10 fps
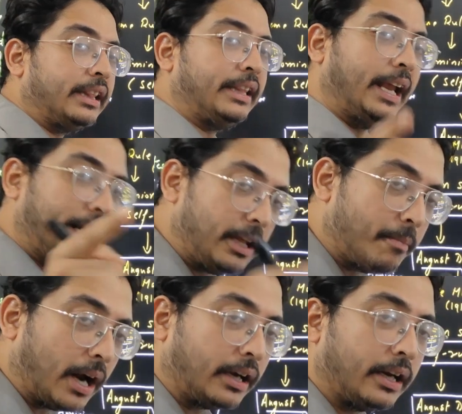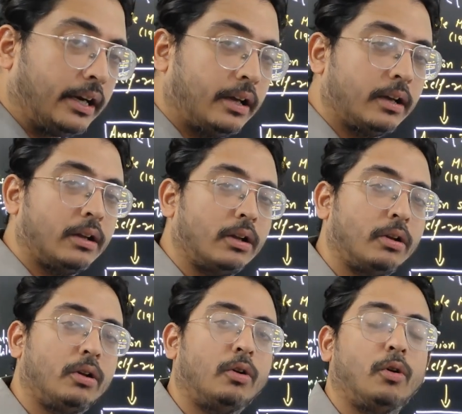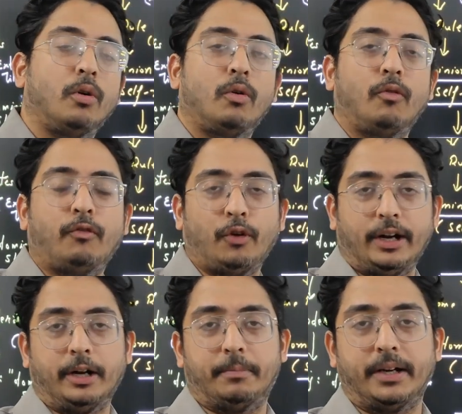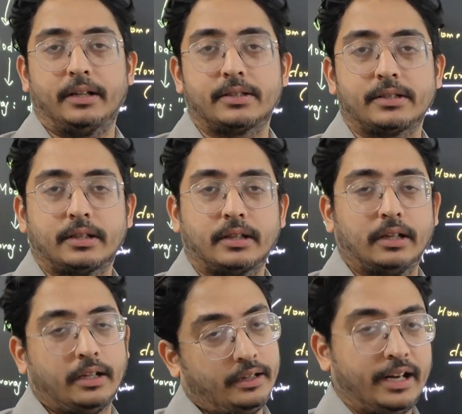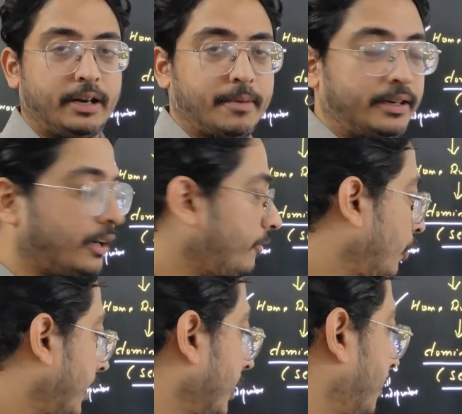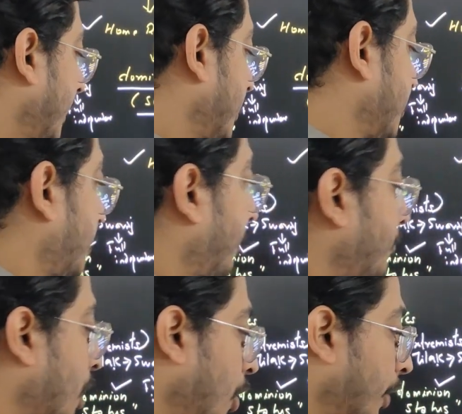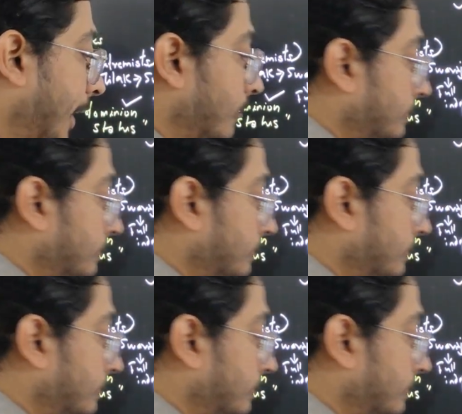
they demanded full independence. They demanded full independence. Okay.